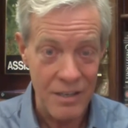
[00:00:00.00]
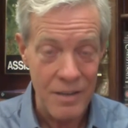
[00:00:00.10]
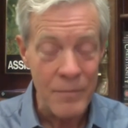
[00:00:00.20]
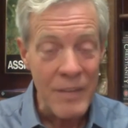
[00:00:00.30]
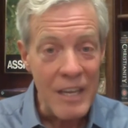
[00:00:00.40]

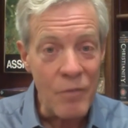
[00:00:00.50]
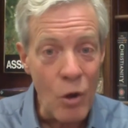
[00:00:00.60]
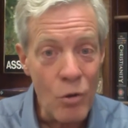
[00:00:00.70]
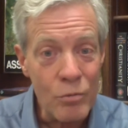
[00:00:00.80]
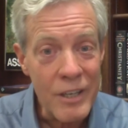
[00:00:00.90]
if
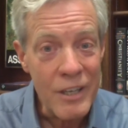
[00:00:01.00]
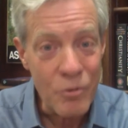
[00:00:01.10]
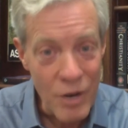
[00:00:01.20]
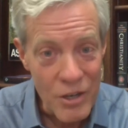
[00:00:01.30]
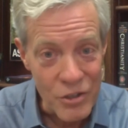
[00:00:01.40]
only
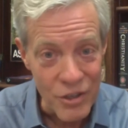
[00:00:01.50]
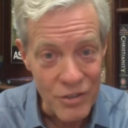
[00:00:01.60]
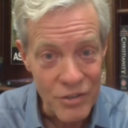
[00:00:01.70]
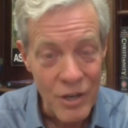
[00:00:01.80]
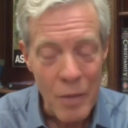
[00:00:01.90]
Christians,
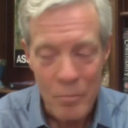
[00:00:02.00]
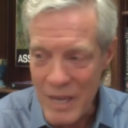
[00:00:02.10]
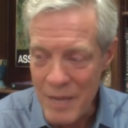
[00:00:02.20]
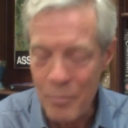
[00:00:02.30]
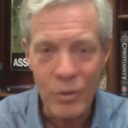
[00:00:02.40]

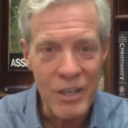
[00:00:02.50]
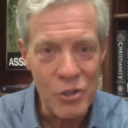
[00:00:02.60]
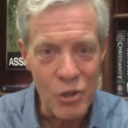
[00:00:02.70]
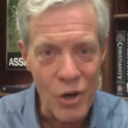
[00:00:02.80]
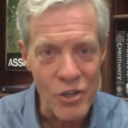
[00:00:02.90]
people in
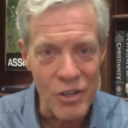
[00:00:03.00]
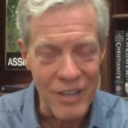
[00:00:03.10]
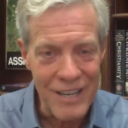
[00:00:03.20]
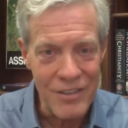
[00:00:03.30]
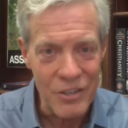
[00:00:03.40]
churches in
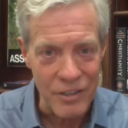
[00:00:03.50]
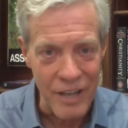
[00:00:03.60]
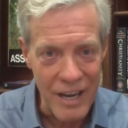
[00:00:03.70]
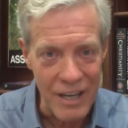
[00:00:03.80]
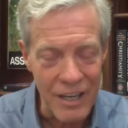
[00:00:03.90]
this
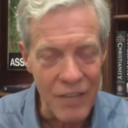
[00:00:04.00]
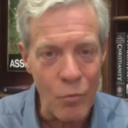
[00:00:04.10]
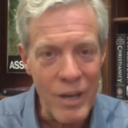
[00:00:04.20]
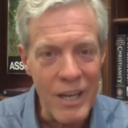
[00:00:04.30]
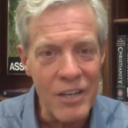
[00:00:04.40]
land, if
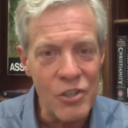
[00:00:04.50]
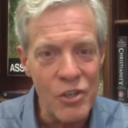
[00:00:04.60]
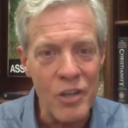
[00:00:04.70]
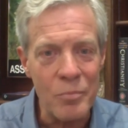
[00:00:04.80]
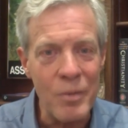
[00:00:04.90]
we had
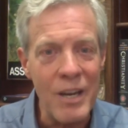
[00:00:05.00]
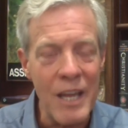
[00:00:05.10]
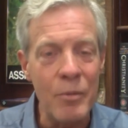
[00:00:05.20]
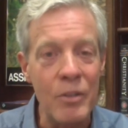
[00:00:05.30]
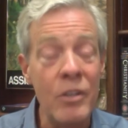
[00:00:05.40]
just been
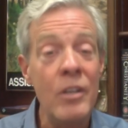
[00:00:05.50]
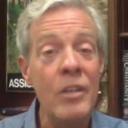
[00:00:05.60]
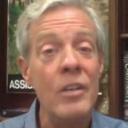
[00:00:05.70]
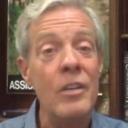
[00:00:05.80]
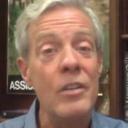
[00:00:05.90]
able
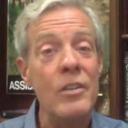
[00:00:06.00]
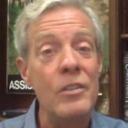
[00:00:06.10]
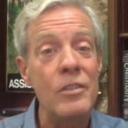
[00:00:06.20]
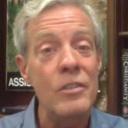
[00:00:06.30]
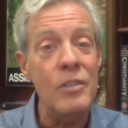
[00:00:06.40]

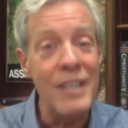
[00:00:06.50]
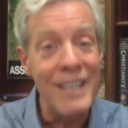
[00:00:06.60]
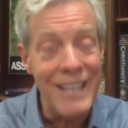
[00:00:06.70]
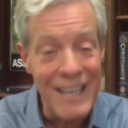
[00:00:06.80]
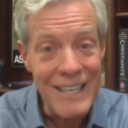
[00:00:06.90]
to
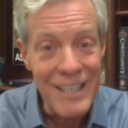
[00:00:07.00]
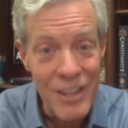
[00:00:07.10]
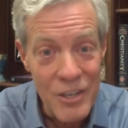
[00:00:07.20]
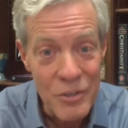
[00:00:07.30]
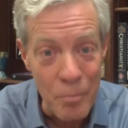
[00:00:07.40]
get
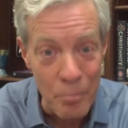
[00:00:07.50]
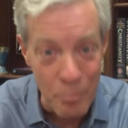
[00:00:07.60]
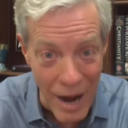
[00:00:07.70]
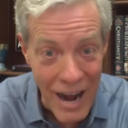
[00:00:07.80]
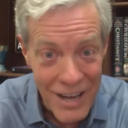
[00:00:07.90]
this
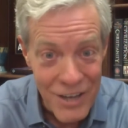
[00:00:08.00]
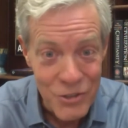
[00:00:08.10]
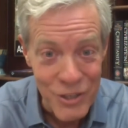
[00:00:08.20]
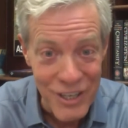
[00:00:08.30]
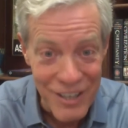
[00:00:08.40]
bias
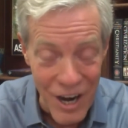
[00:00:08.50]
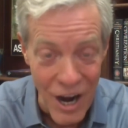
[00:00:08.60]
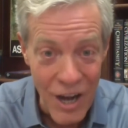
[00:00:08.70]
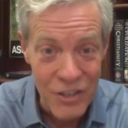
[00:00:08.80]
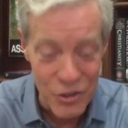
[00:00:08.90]
that
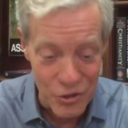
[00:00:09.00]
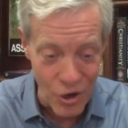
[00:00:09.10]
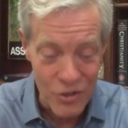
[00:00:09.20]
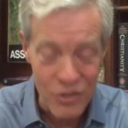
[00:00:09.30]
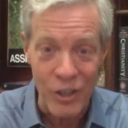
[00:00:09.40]
God starts
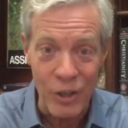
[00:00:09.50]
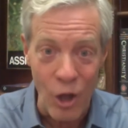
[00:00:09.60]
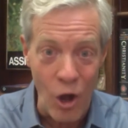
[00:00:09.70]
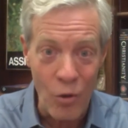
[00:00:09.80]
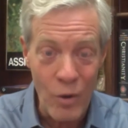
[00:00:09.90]
the law
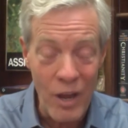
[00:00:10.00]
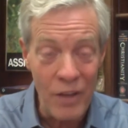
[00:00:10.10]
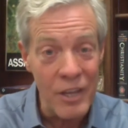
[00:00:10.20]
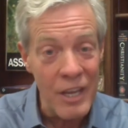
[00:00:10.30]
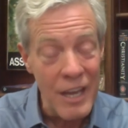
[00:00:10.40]
with
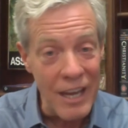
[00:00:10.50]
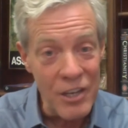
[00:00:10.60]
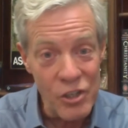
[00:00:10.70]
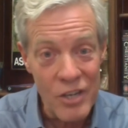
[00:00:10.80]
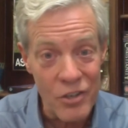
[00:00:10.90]
and
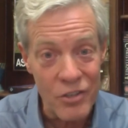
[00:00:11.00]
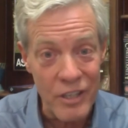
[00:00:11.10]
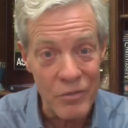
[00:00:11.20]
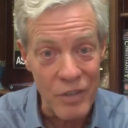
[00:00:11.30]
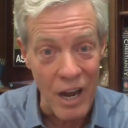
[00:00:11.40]
Jesus lives
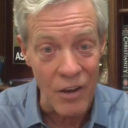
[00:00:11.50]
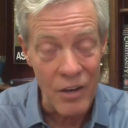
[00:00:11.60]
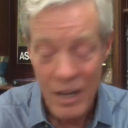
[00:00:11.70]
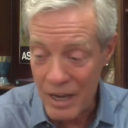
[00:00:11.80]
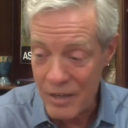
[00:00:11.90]
out
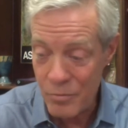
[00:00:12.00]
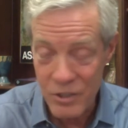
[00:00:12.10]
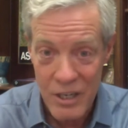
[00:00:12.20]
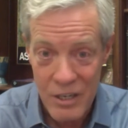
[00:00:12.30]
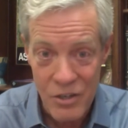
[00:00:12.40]
and
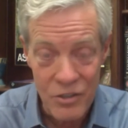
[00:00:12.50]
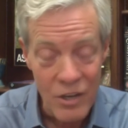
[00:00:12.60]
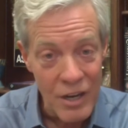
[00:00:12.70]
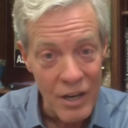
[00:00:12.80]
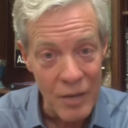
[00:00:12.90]
teaches
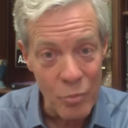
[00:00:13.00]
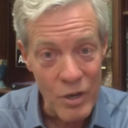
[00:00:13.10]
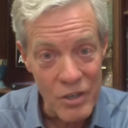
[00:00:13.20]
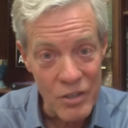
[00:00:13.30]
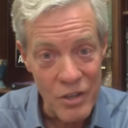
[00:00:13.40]
and
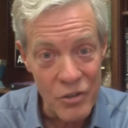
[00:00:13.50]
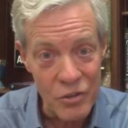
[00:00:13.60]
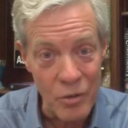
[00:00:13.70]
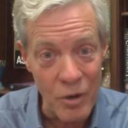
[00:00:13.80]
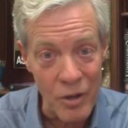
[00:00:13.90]
preaches in the
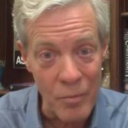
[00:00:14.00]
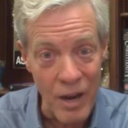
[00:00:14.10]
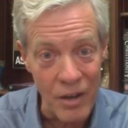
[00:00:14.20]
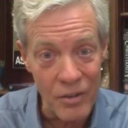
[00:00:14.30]
Sermon on the Mount.